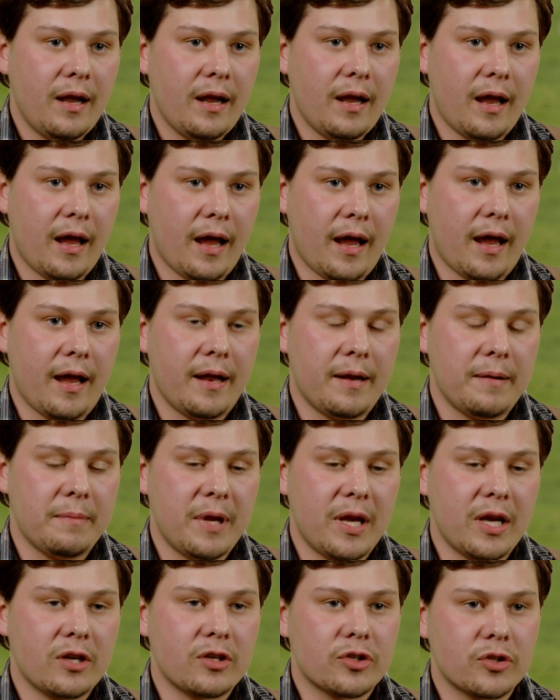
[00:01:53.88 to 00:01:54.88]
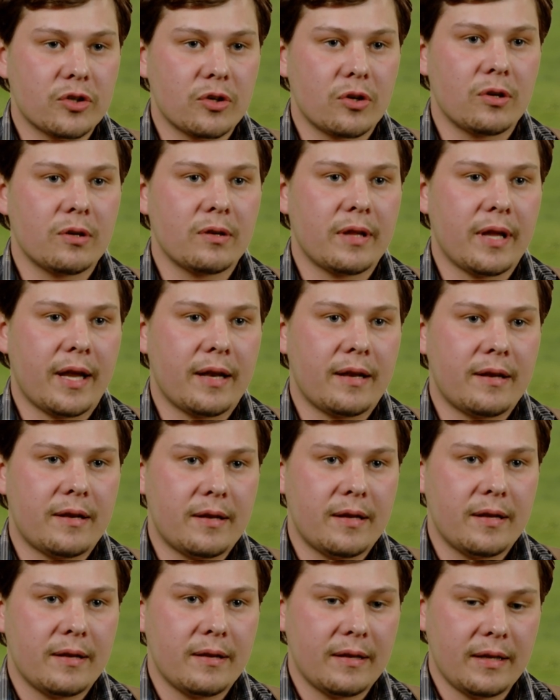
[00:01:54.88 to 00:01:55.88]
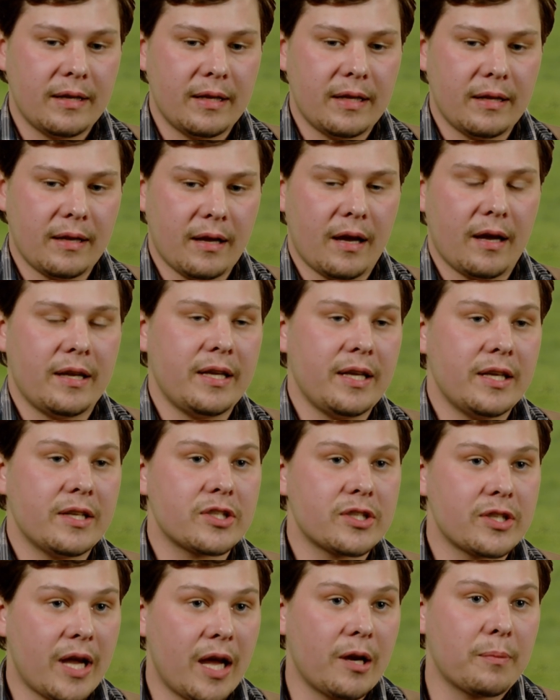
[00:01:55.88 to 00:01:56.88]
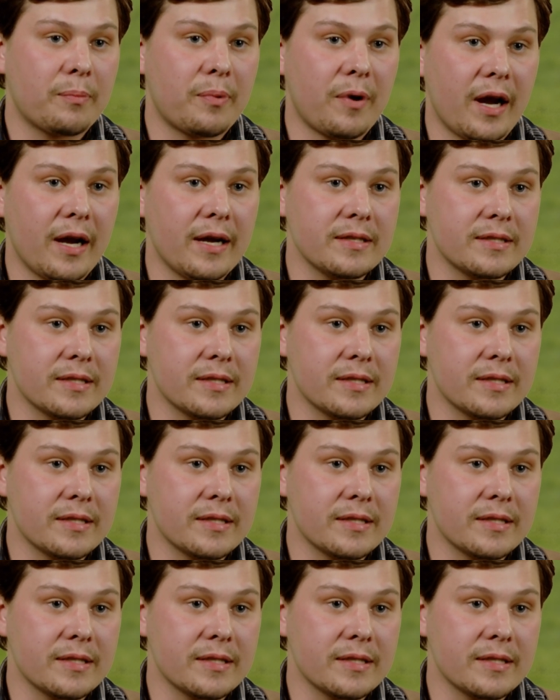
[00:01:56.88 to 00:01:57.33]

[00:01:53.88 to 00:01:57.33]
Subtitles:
and make sure that each enterprise